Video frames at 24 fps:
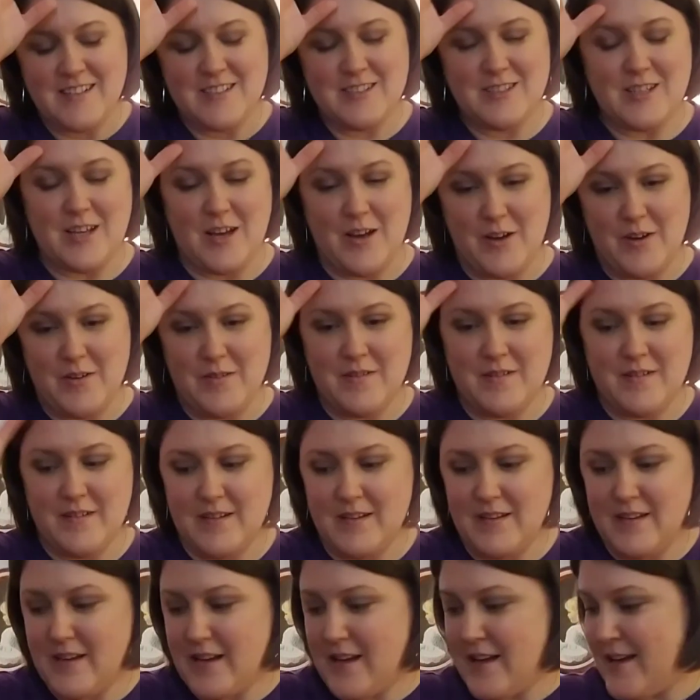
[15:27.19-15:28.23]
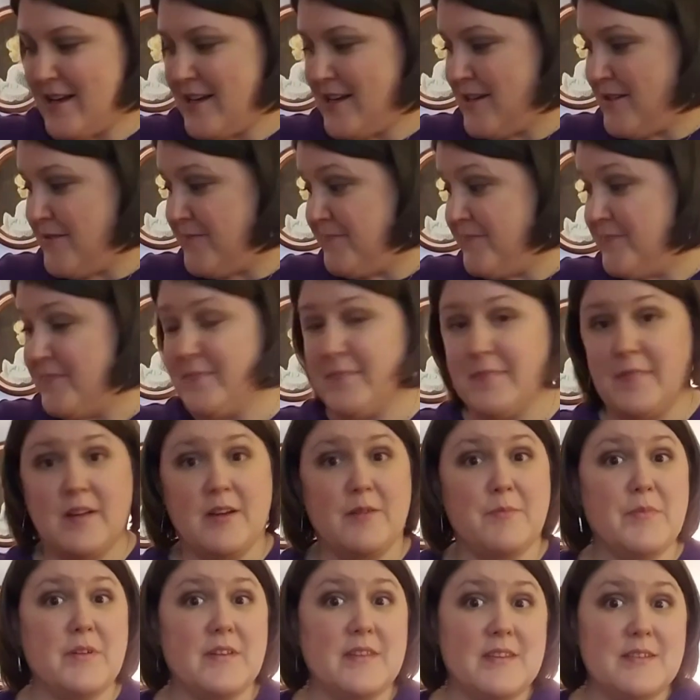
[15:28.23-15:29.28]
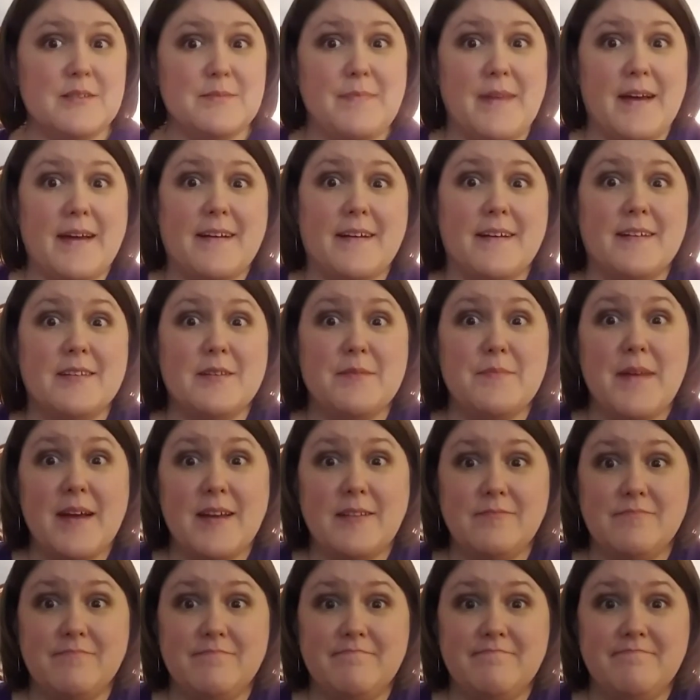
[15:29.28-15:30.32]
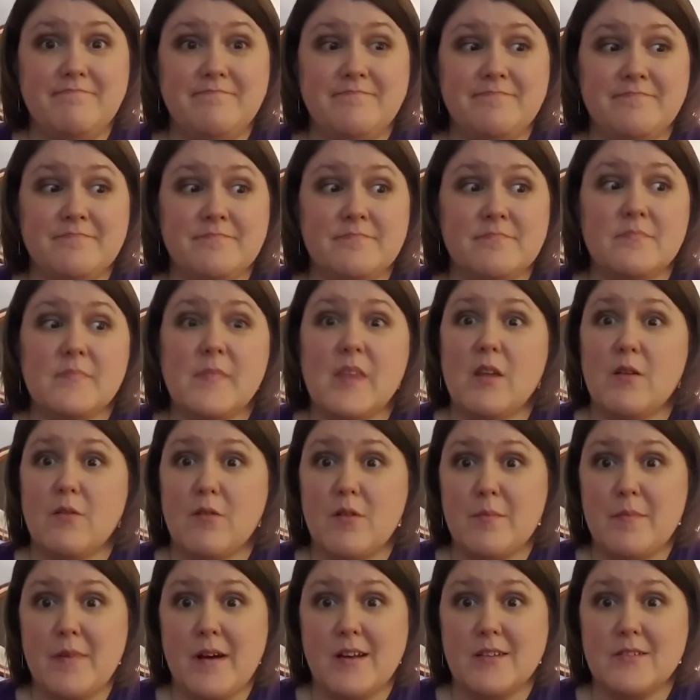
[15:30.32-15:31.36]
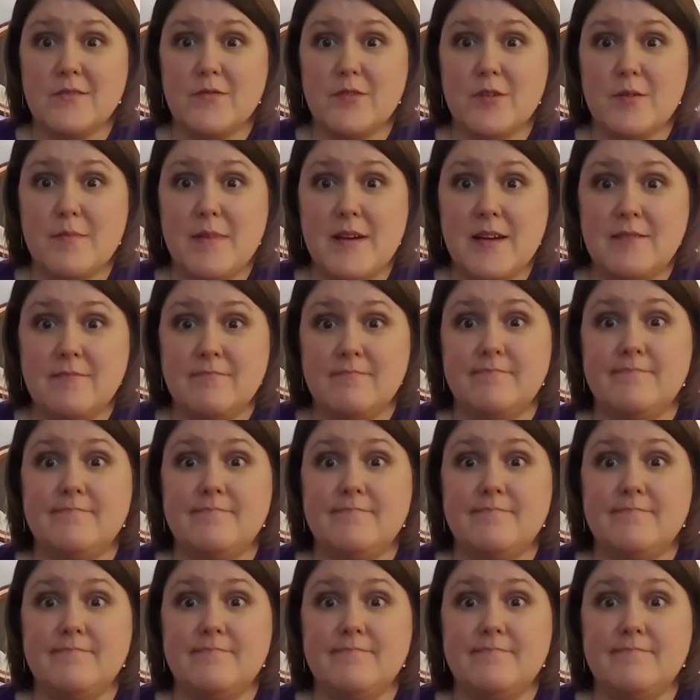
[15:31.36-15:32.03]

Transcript: So, I'm going to put this back on the bed. I'm going to pause for a bit.